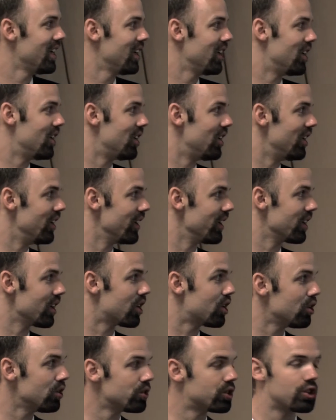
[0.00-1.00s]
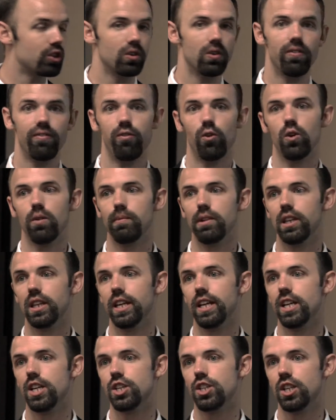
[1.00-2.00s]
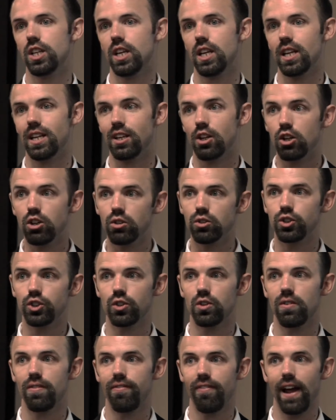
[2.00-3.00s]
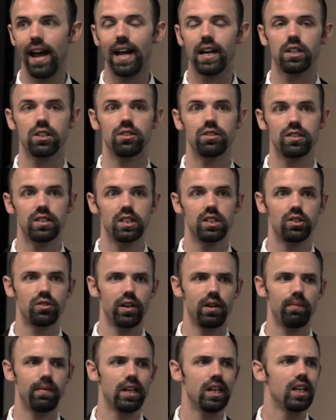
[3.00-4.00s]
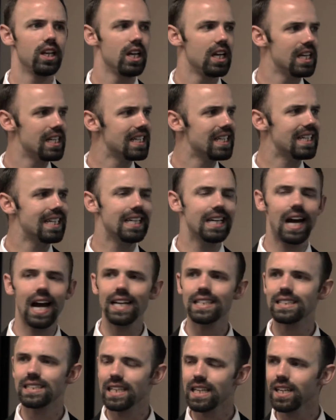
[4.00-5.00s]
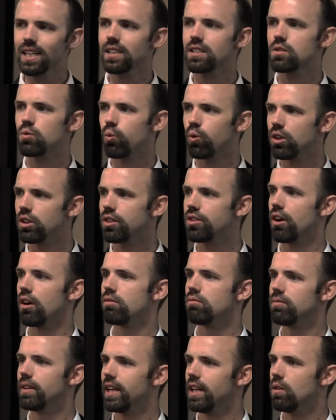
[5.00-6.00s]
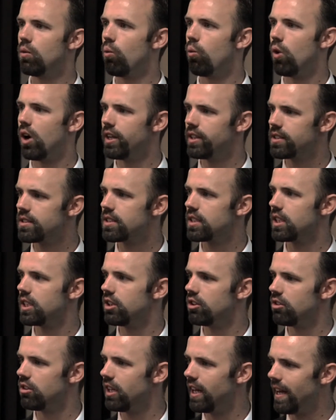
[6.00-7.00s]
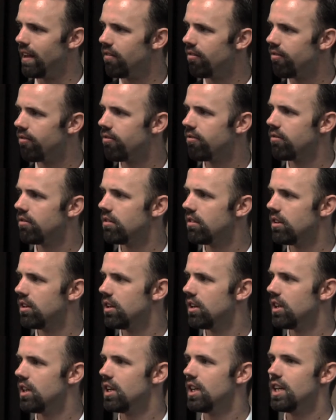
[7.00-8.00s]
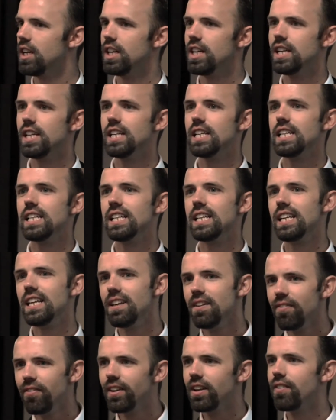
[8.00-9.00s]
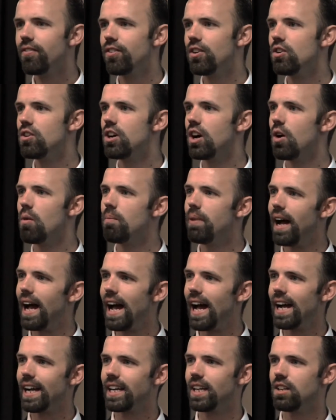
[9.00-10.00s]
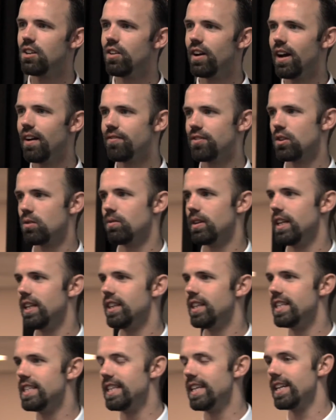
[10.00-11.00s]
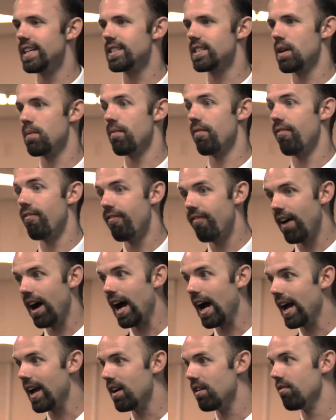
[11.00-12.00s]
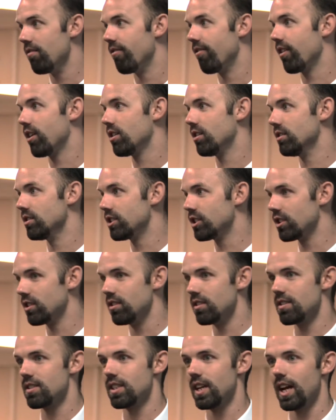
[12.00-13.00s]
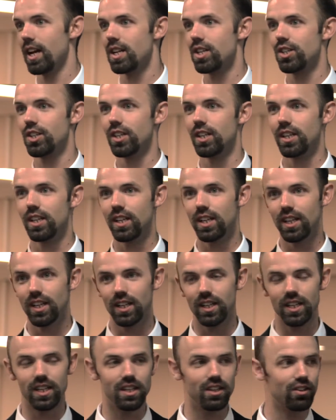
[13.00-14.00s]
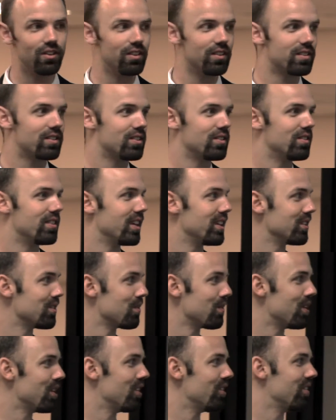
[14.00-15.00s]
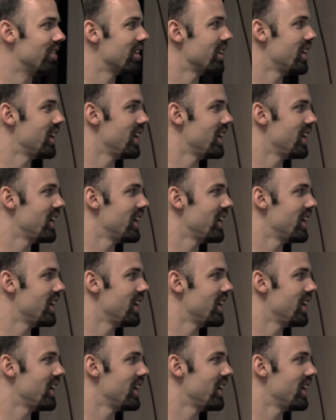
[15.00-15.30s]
on cultural formulation and cultural factors in treatment, I think it's worth a read once in your life. Even if you go back and you have to read the DSM-5 cultural section in a year or two down the road,